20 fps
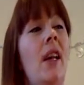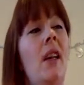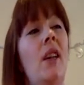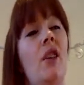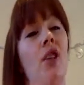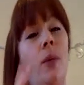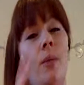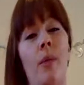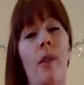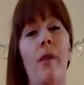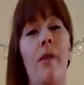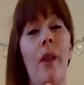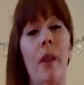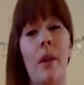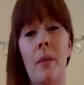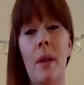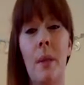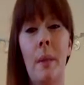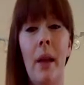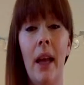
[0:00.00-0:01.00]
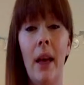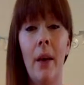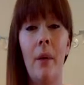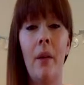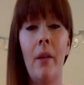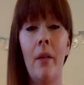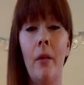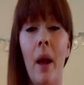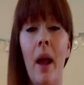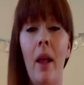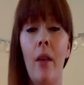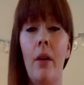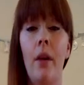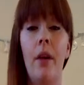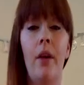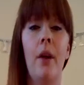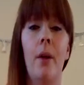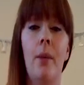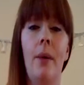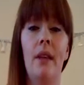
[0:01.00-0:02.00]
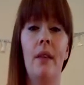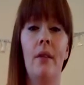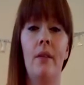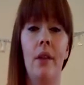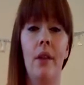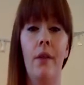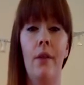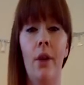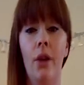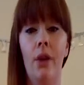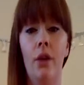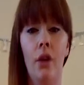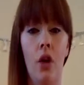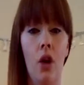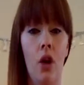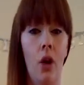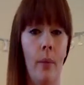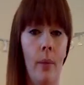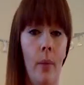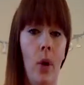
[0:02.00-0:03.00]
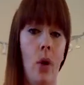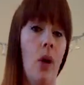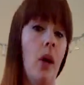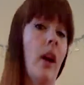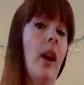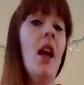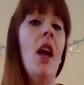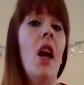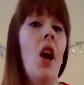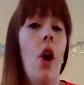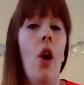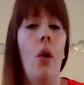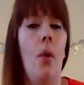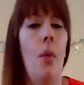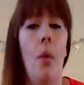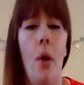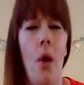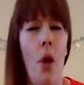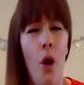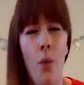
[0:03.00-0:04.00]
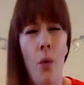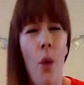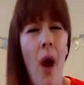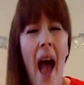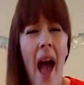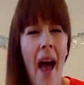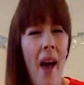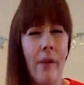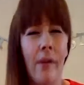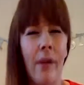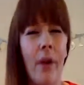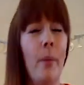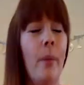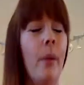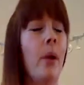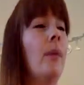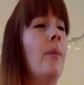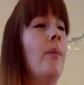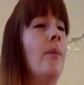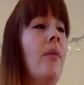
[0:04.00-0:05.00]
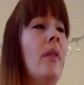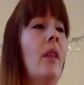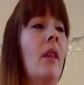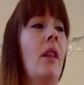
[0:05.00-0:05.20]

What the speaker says: something for them to play with while they're on there waiting for the food to come or whatever. But